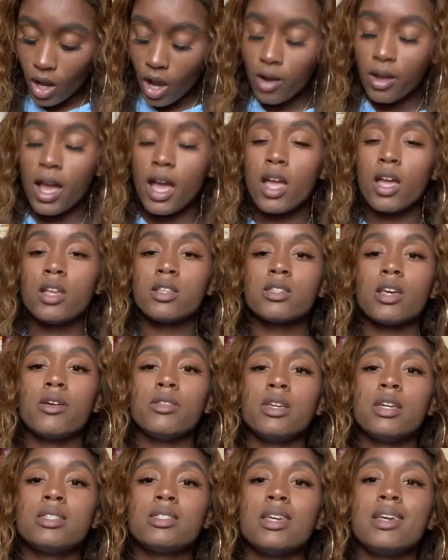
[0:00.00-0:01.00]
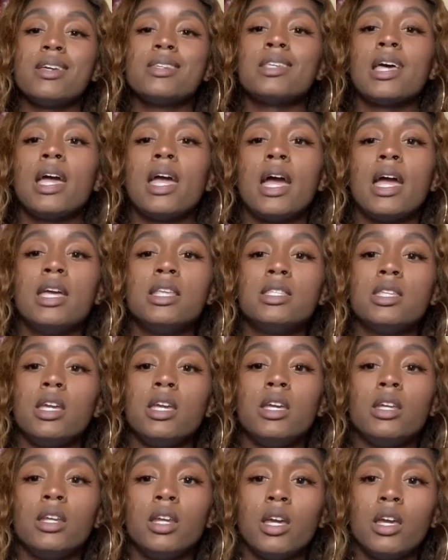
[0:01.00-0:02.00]
Okay, and so this is a
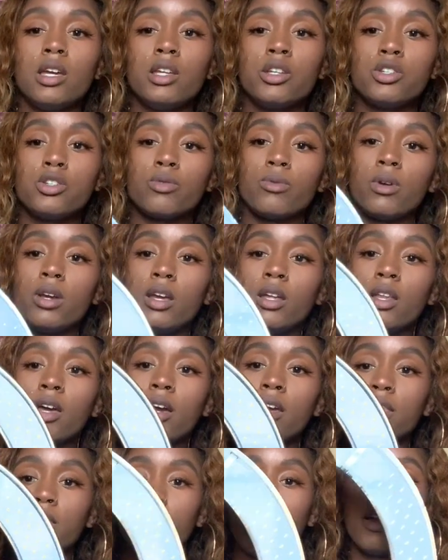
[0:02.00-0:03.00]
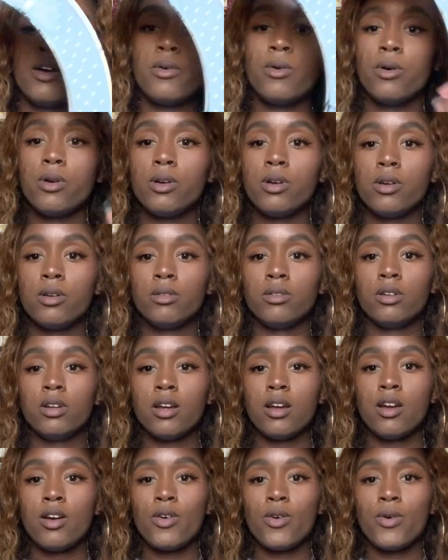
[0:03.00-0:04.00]
eighteen inch ring light that I ordered.
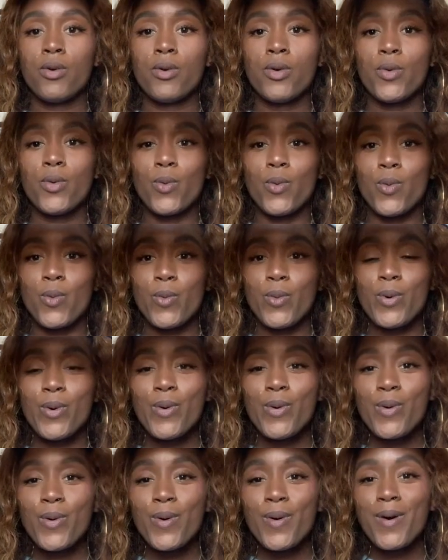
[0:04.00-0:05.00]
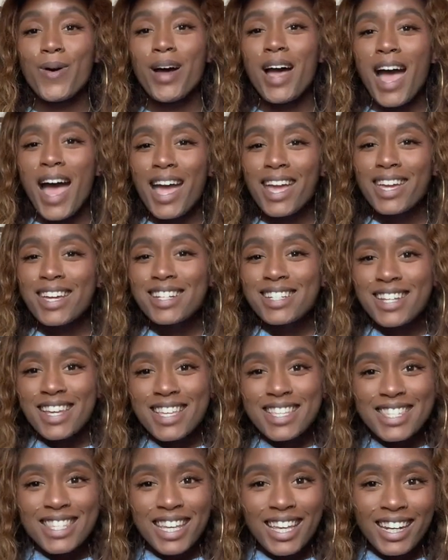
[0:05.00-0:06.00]
Whoa, I could
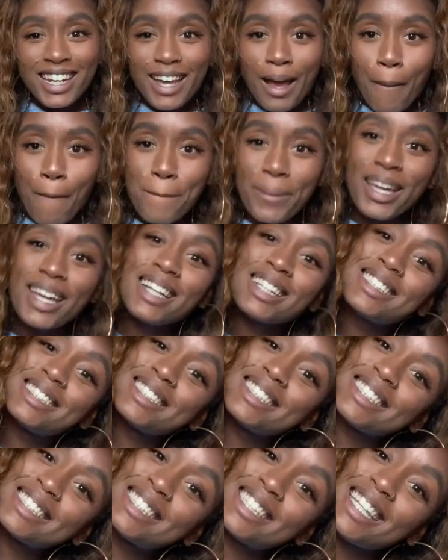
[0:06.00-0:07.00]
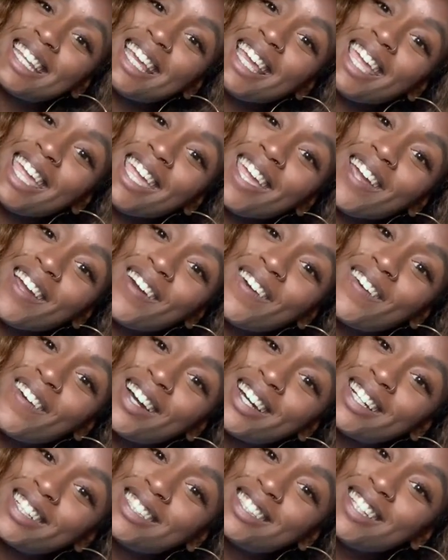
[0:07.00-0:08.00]
just see the pictures
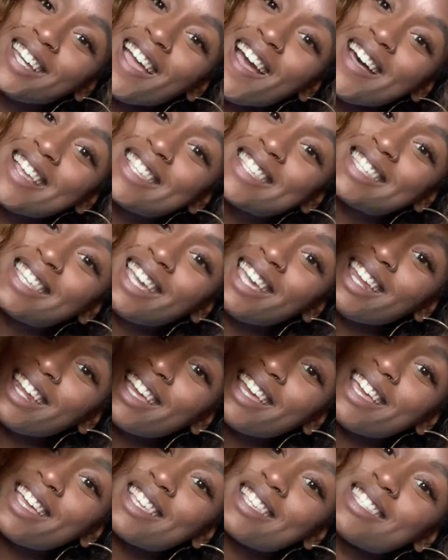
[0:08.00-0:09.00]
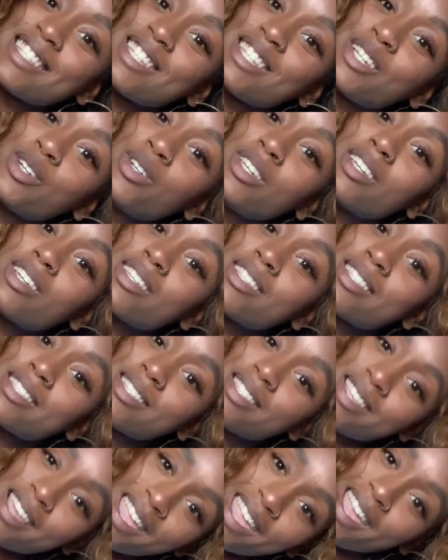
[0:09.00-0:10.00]
now. Do y'all see it? Do you
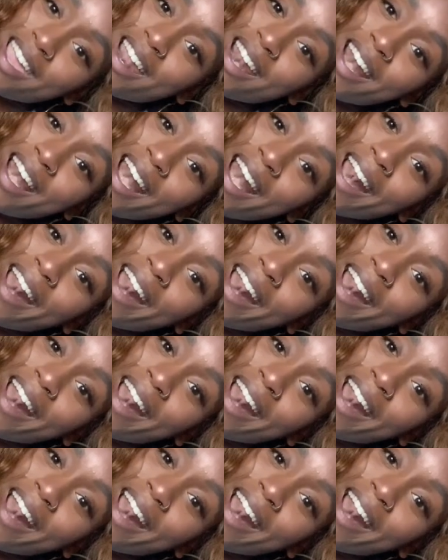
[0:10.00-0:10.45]
see it?